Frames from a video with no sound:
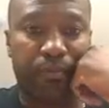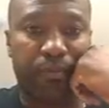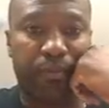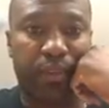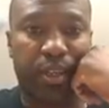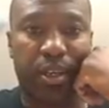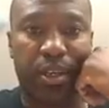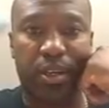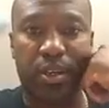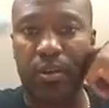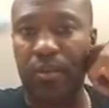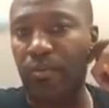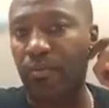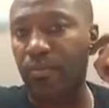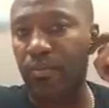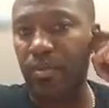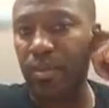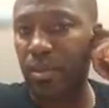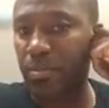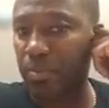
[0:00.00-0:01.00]

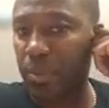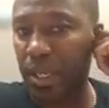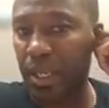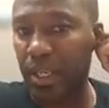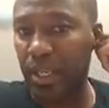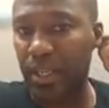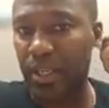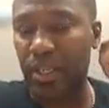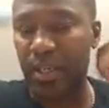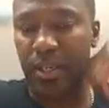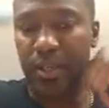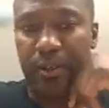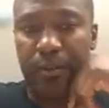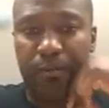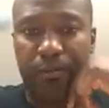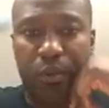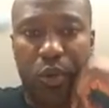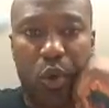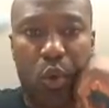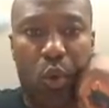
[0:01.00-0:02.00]
It's been
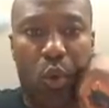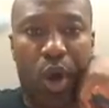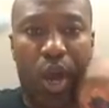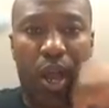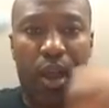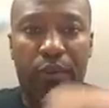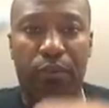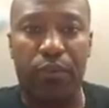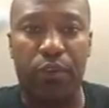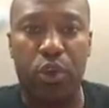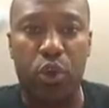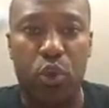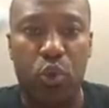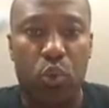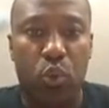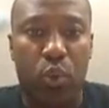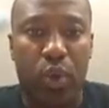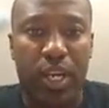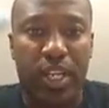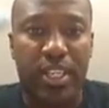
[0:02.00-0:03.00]
quite a few
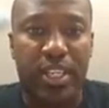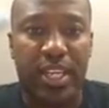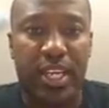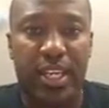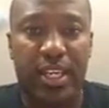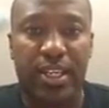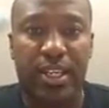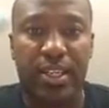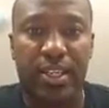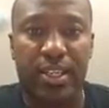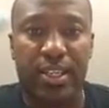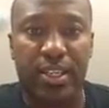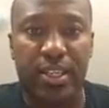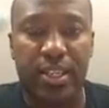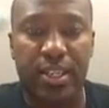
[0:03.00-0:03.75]
well-attended